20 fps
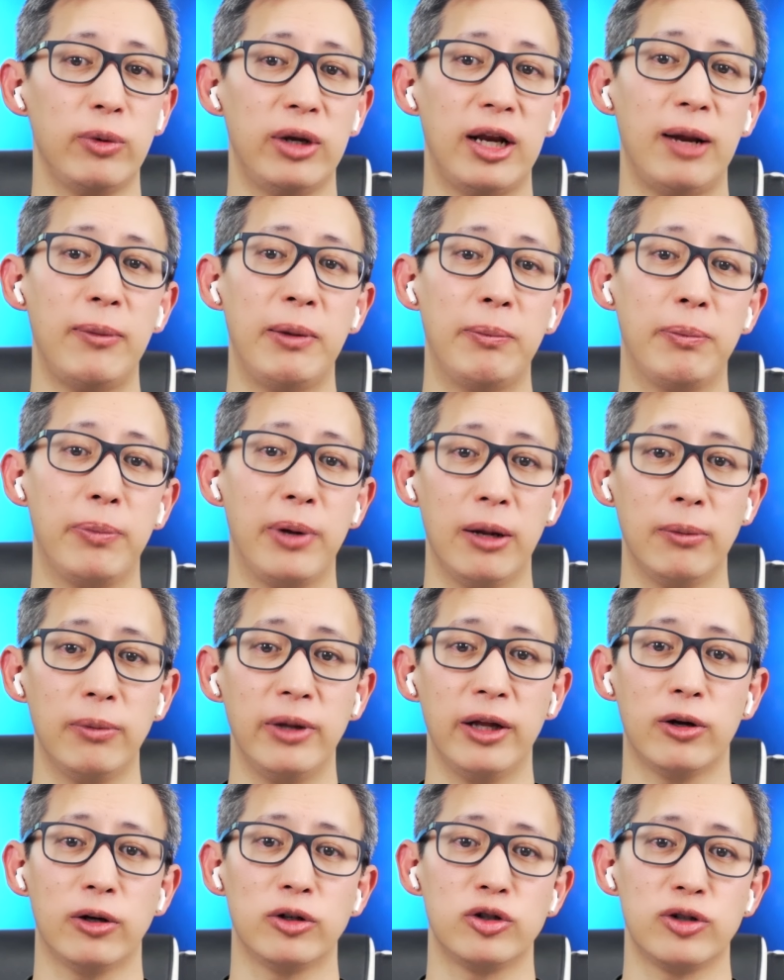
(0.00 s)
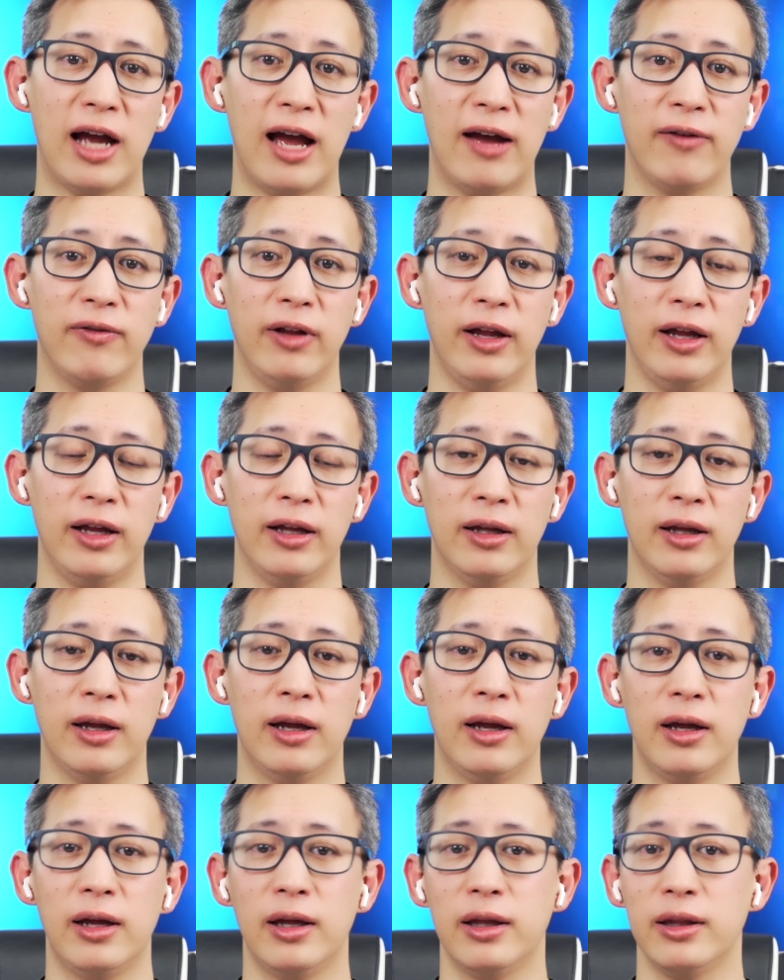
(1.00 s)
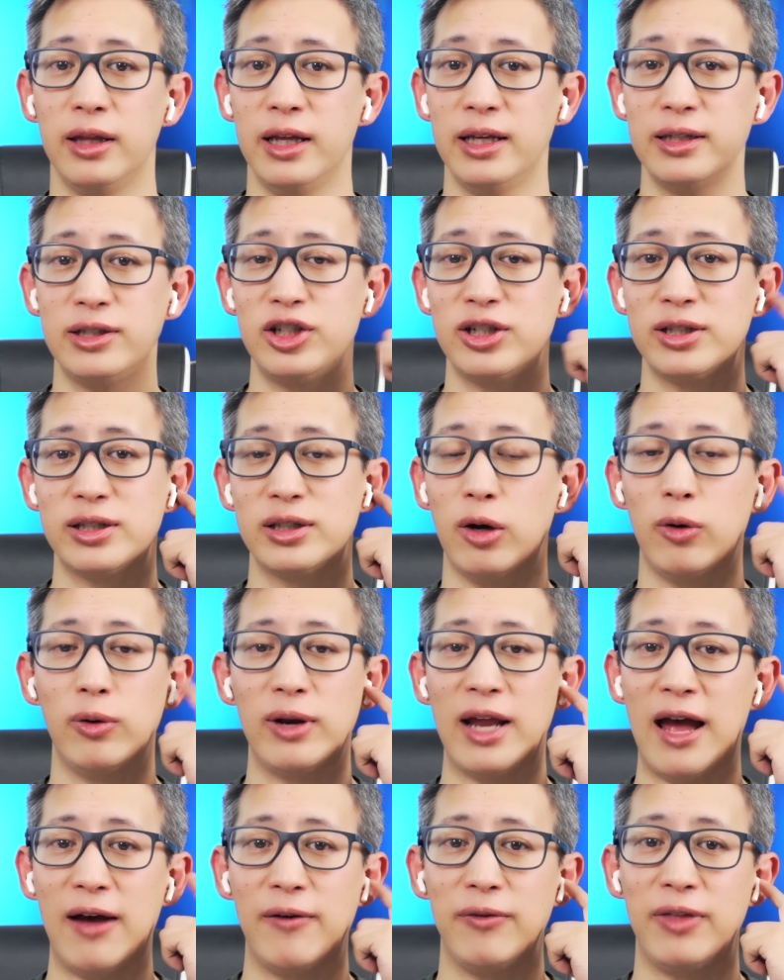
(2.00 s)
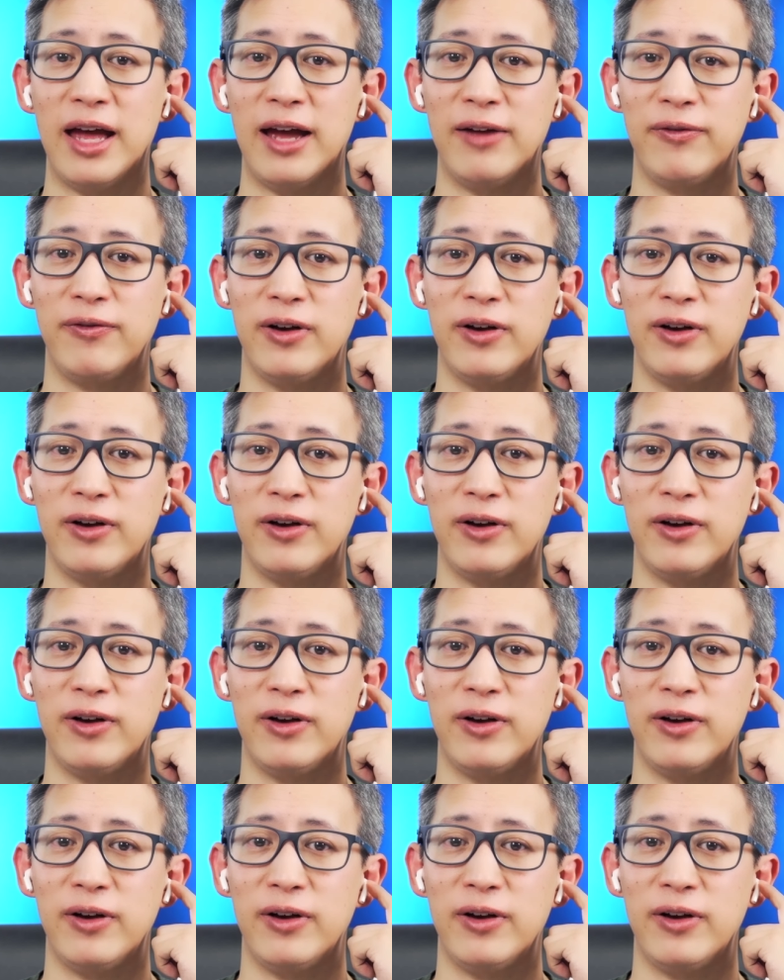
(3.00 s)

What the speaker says: when I'm in public or traveling. These just don't have that